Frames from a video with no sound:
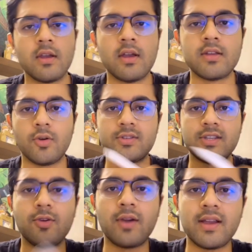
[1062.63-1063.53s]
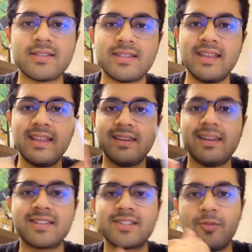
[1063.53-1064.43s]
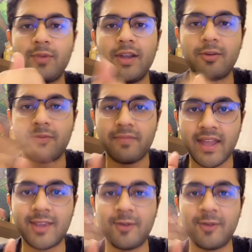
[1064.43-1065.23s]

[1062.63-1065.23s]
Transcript: So see you guys in the next video. Thank you.